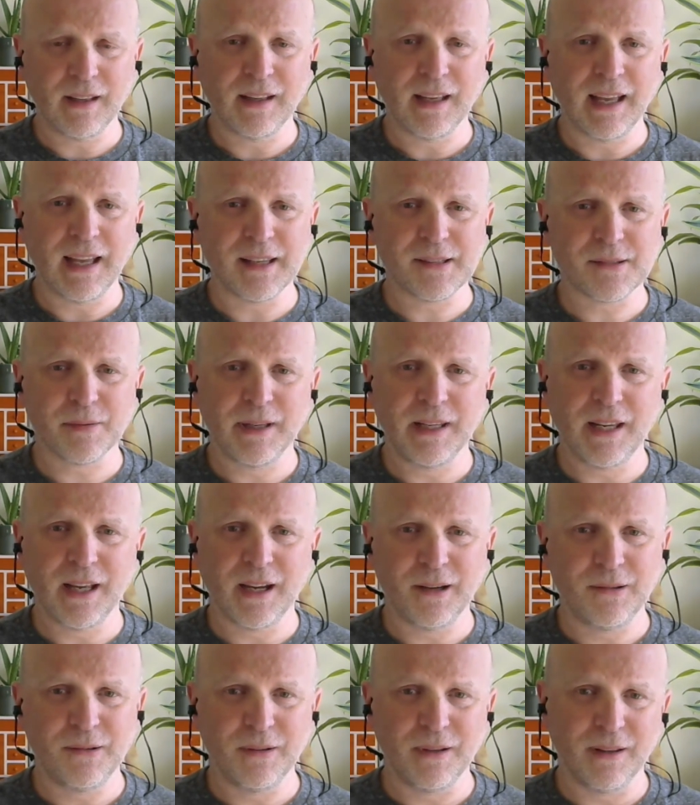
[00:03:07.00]
as we
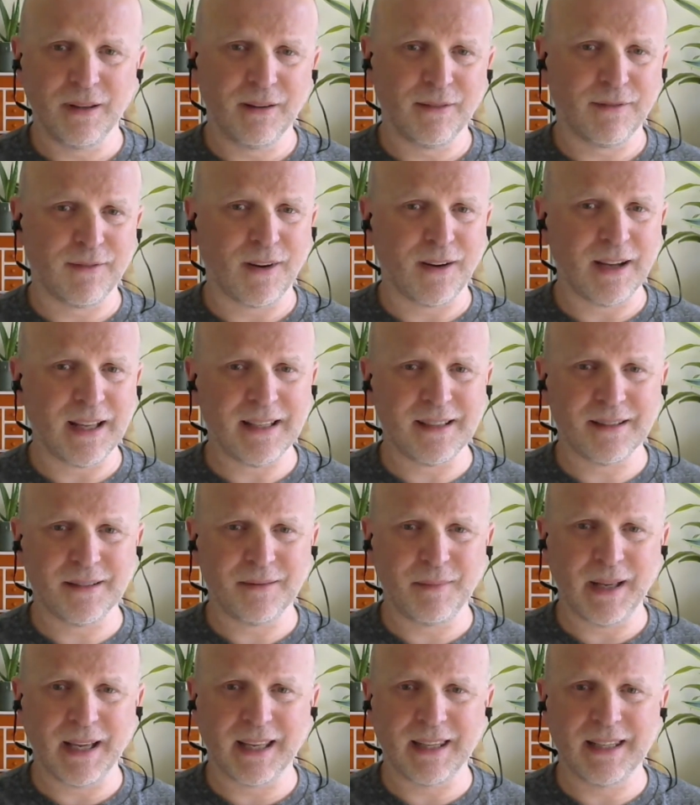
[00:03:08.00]
know, the fight
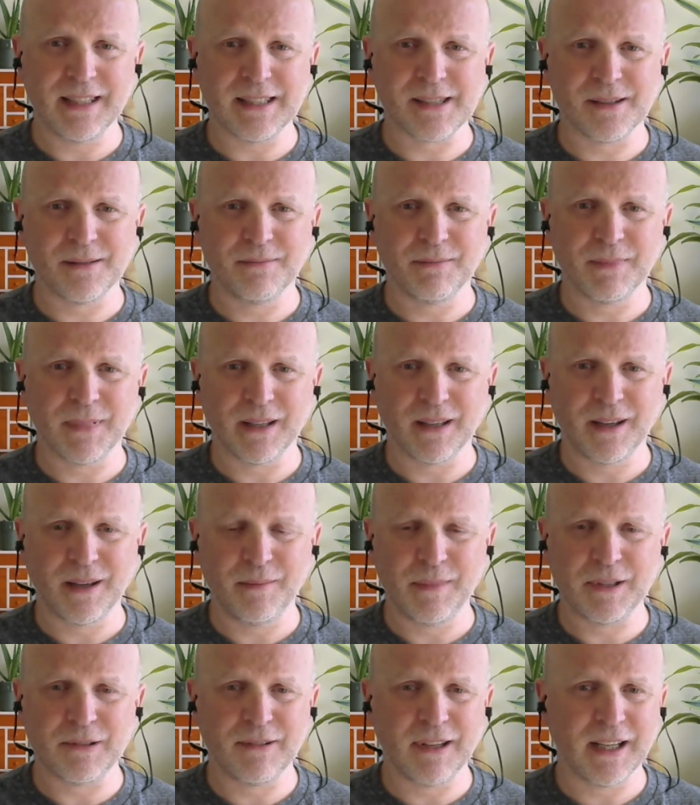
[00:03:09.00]
mechanism can
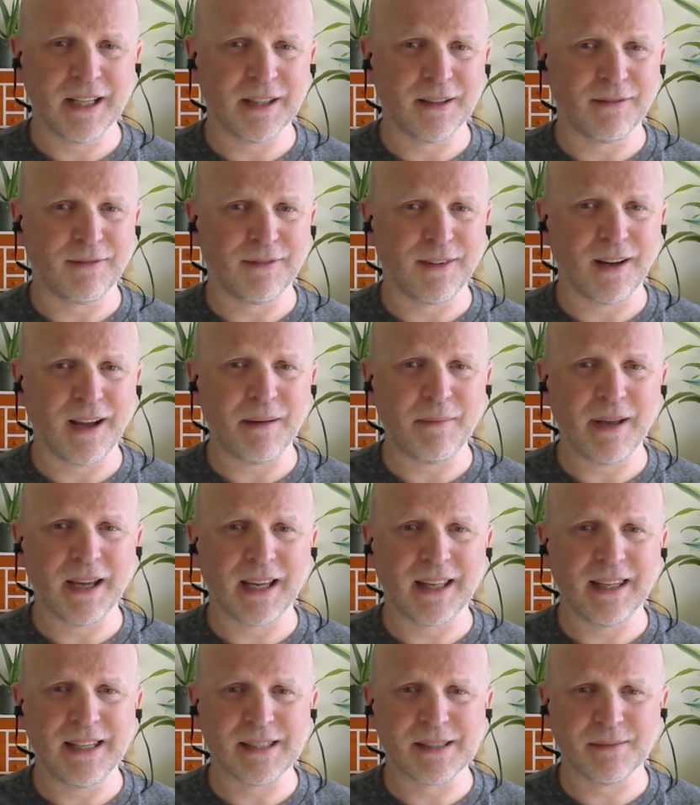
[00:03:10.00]
be triggered, the flight
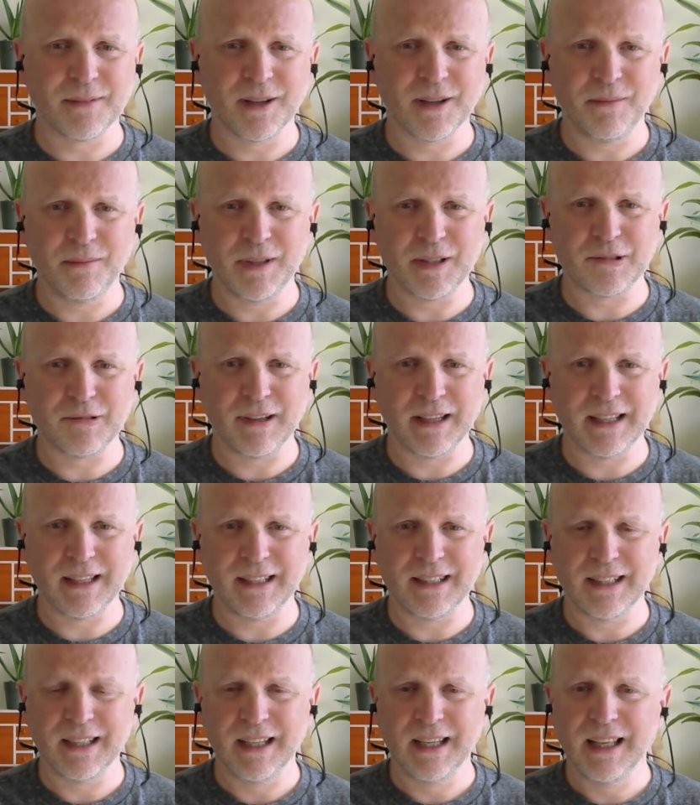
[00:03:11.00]
mechanism can be
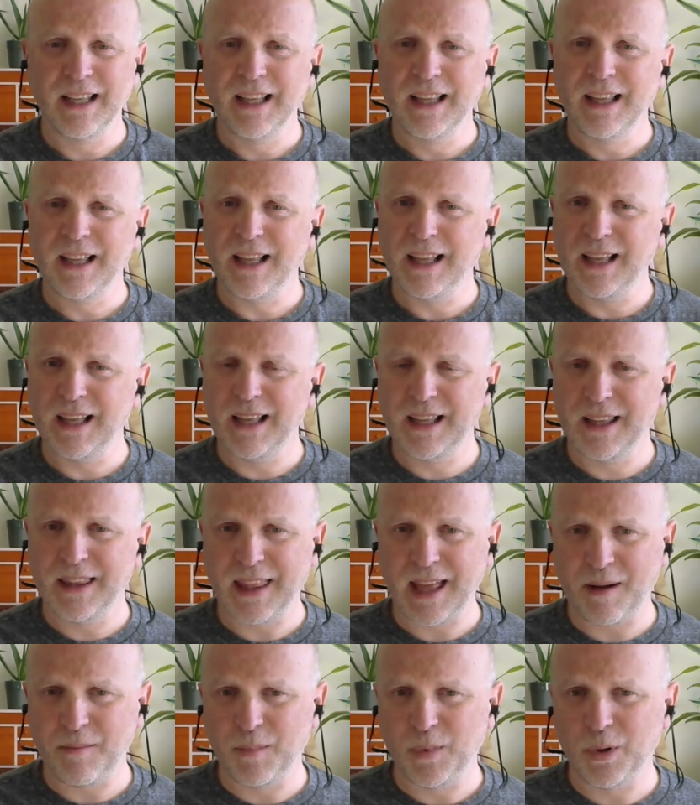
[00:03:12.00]
triggered,
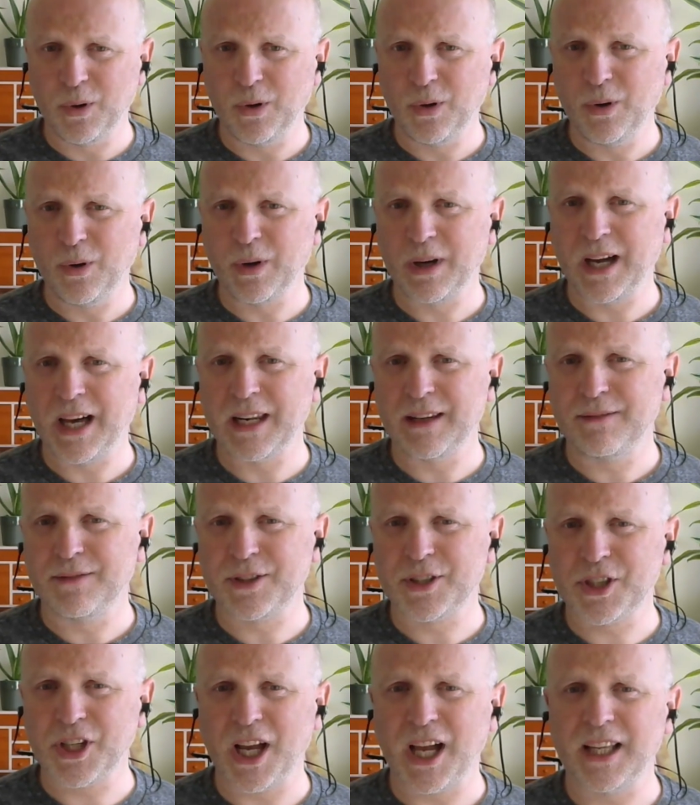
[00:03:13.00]
that more kind of
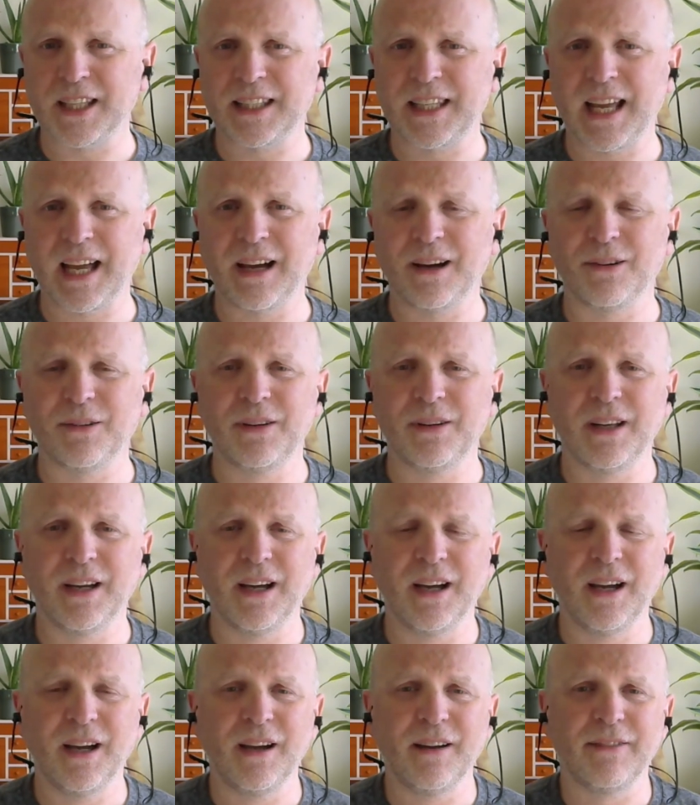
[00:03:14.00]
shut down,
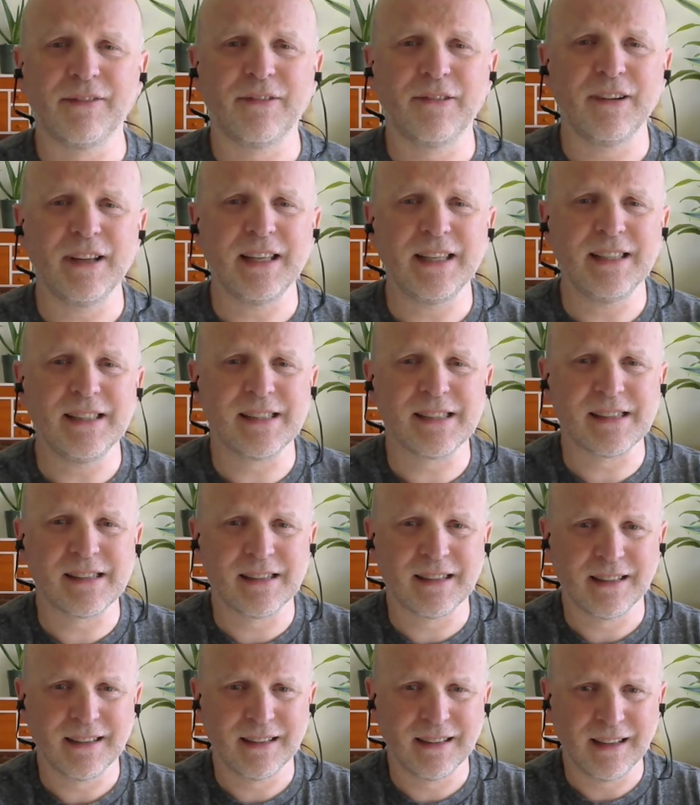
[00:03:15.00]
freeze,
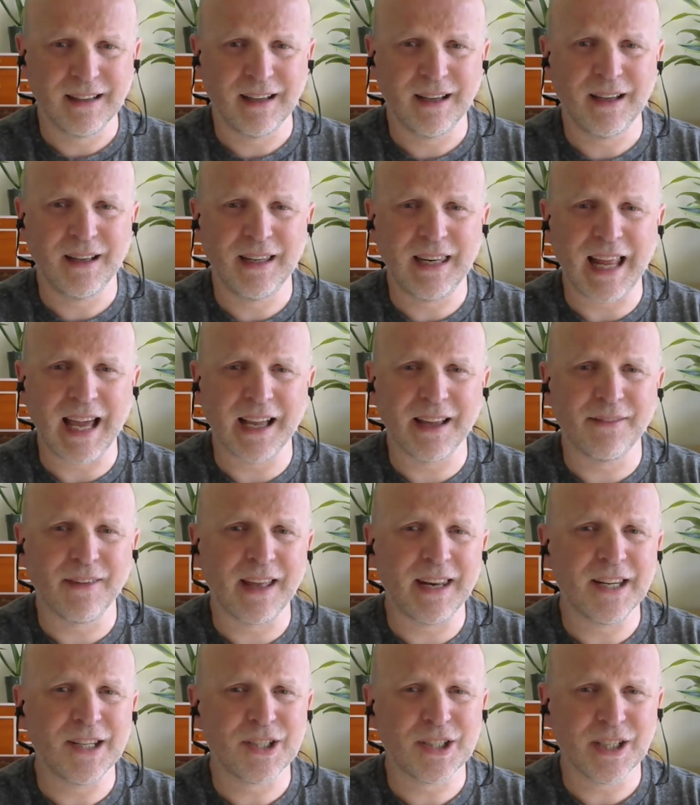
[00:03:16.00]
lack of
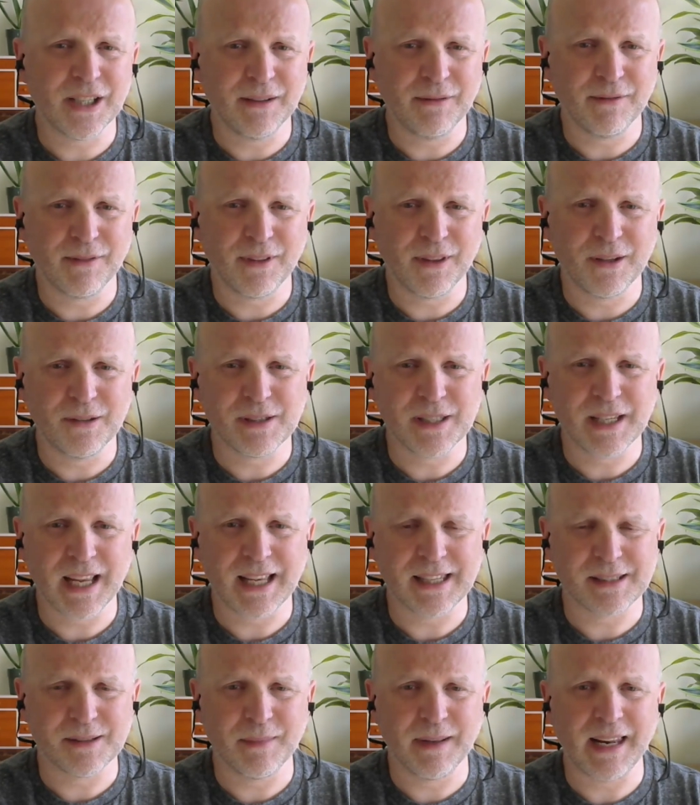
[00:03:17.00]
energy,
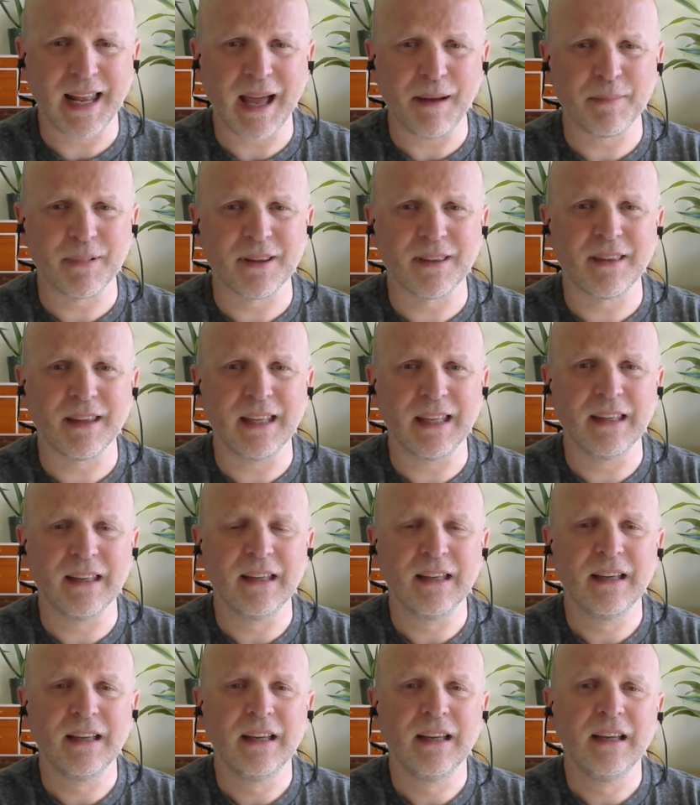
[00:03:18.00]
enthusiasm, and apathy
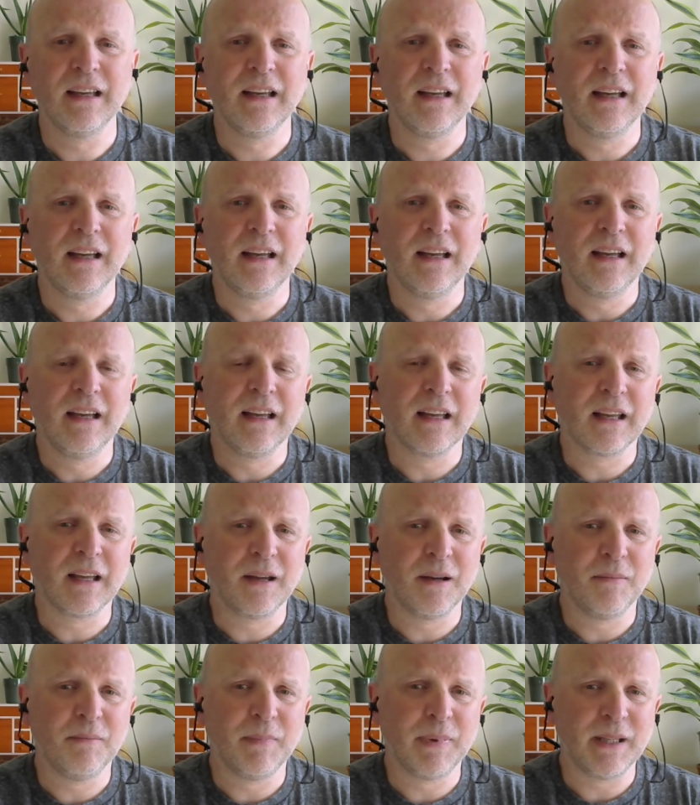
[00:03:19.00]

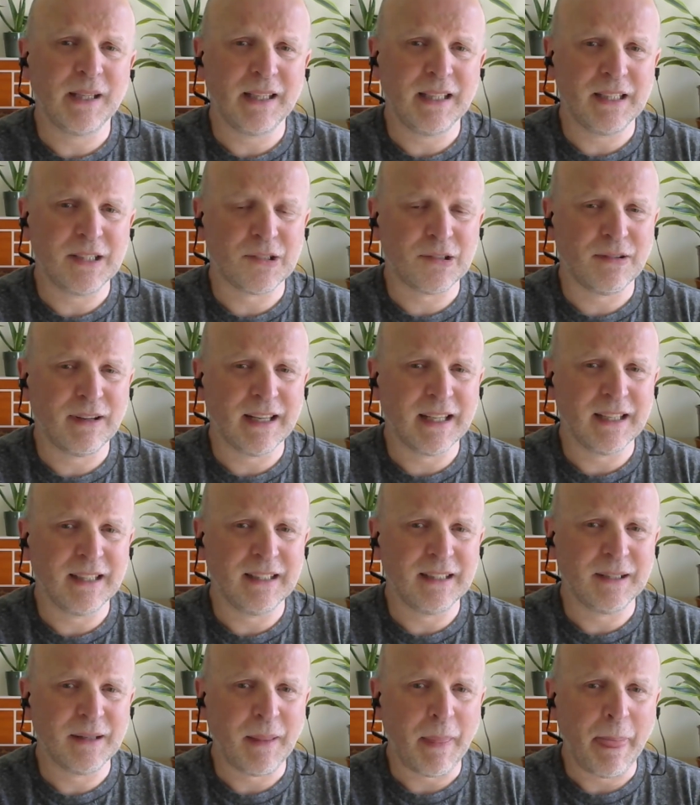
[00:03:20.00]
can be
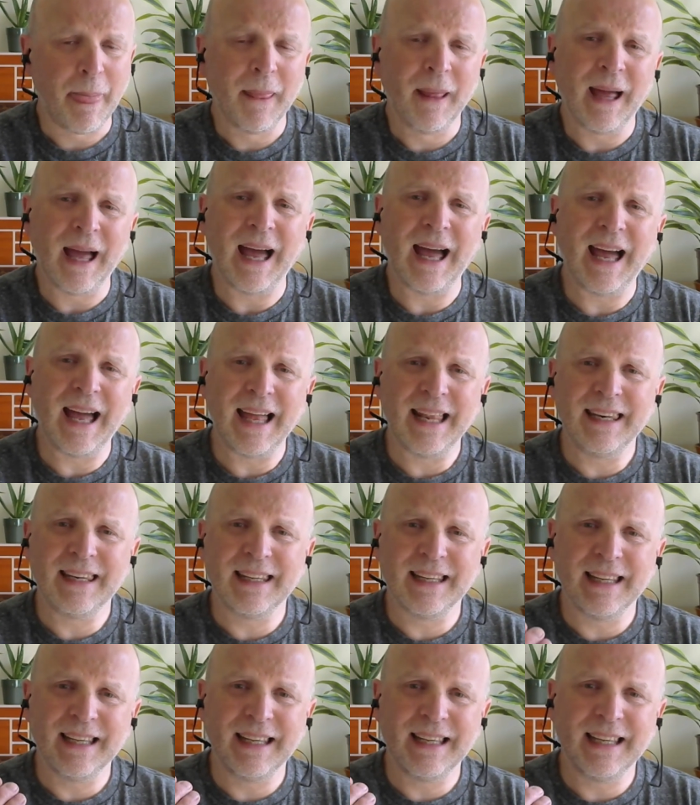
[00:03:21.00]
triggered. And